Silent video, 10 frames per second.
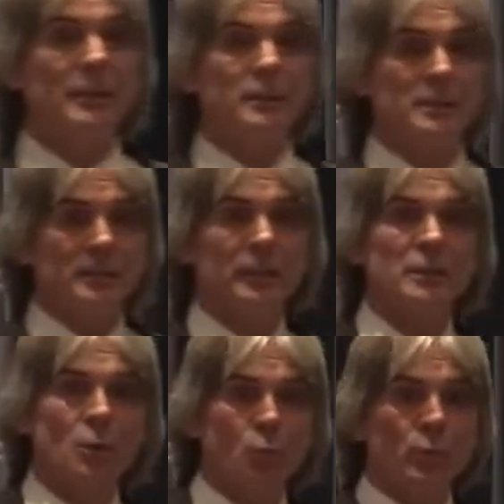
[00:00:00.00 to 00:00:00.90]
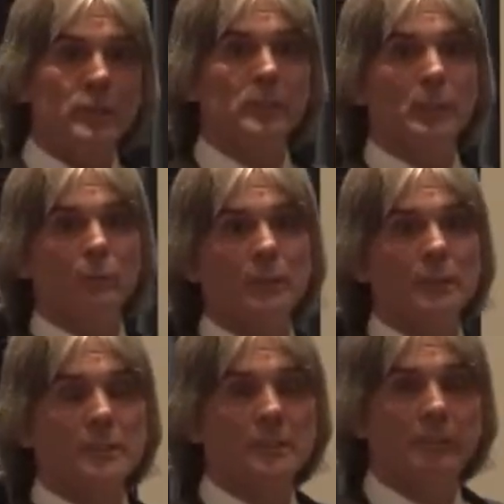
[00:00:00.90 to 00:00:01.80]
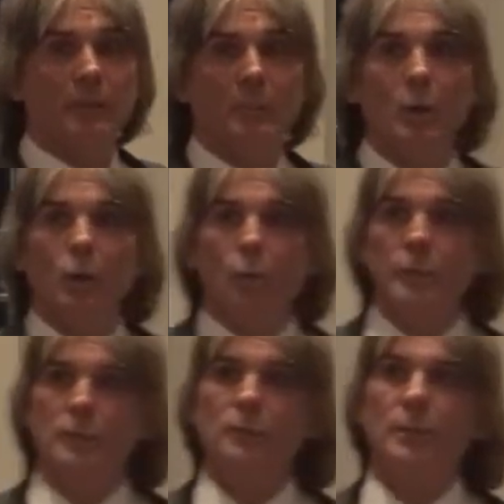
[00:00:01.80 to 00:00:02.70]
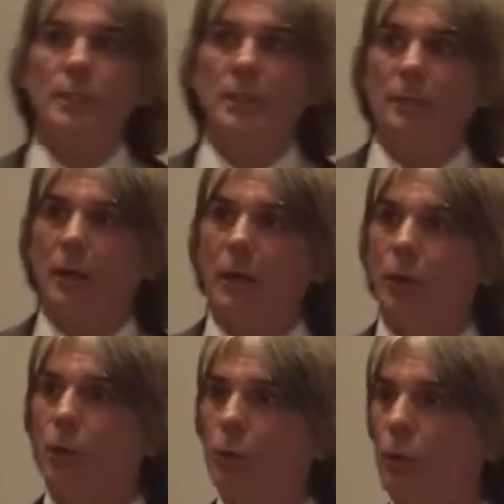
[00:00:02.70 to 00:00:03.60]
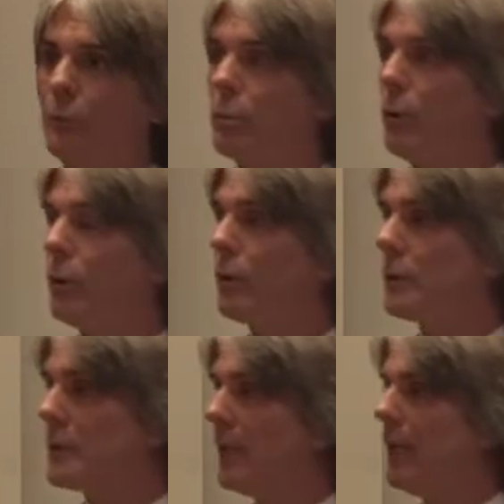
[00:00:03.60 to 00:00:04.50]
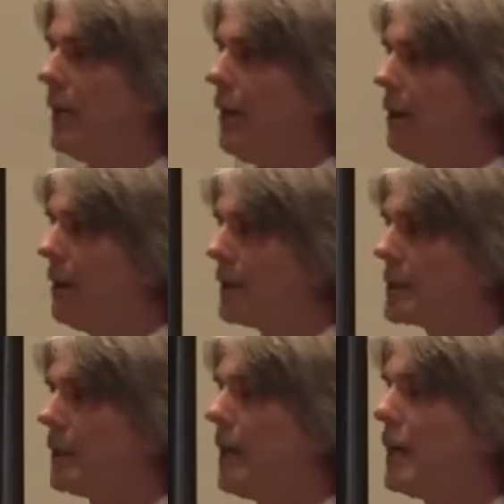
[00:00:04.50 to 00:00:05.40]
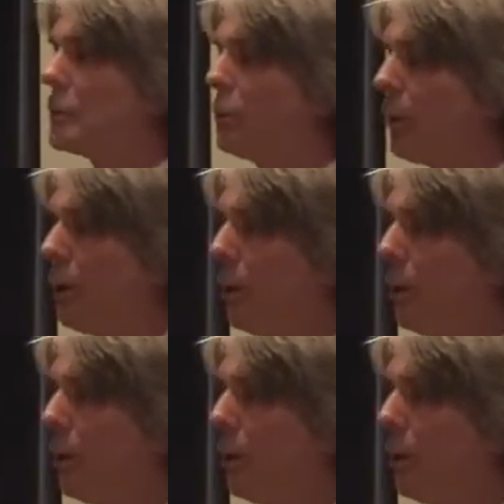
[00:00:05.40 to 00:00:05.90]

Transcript: tell you that they're really, really slim. What you need are good brokers, honest guys who are